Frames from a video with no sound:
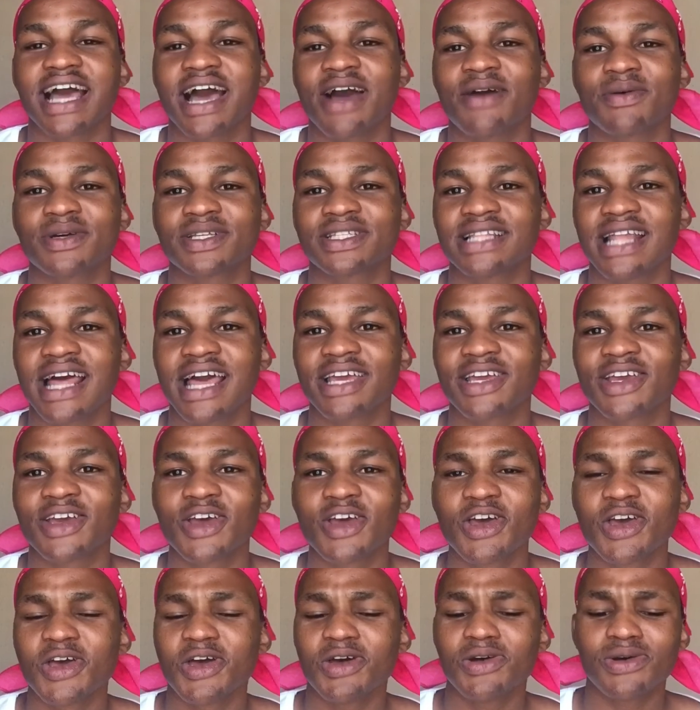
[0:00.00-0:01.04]
I was like,
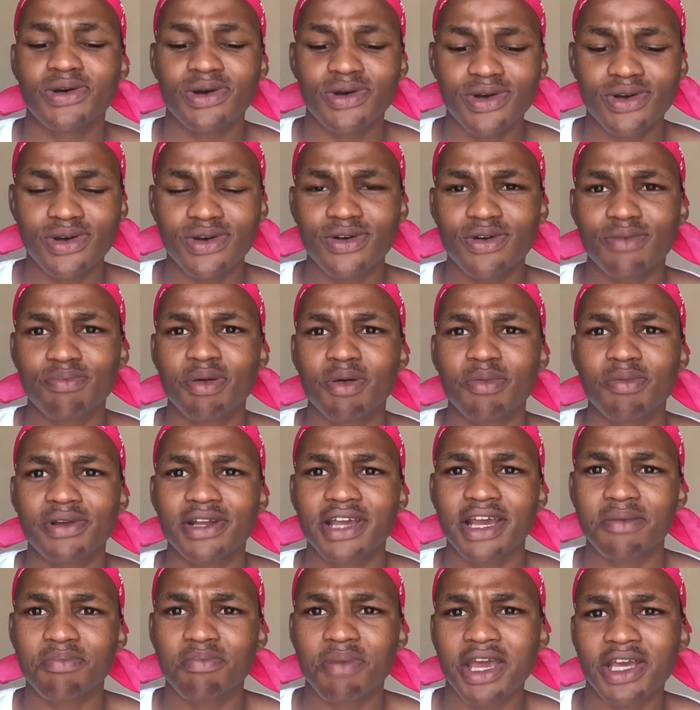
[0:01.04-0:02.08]
huh, people
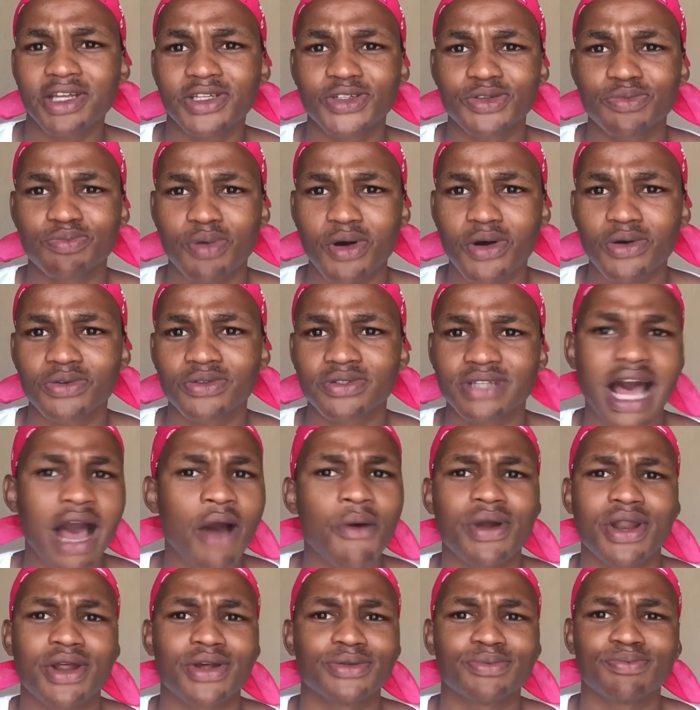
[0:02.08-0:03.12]
get paid to post. I
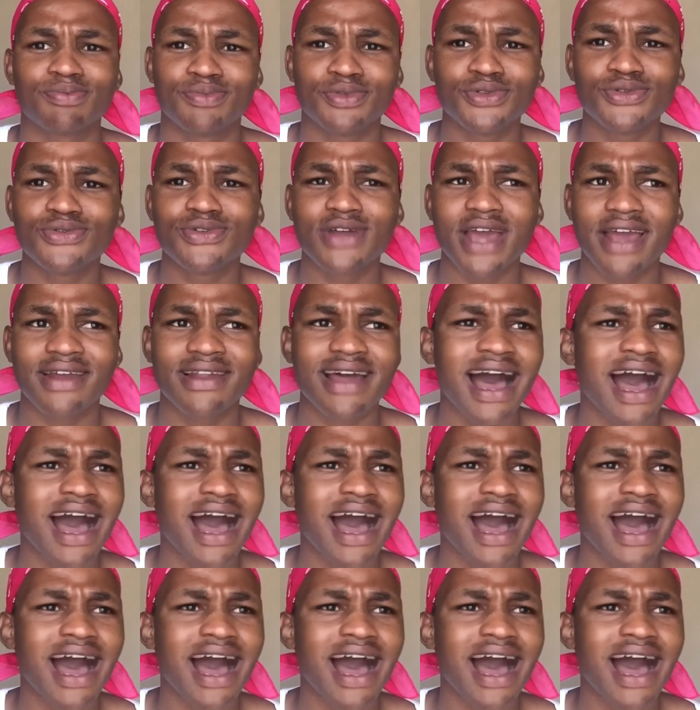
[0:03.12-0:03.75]
wanna do that.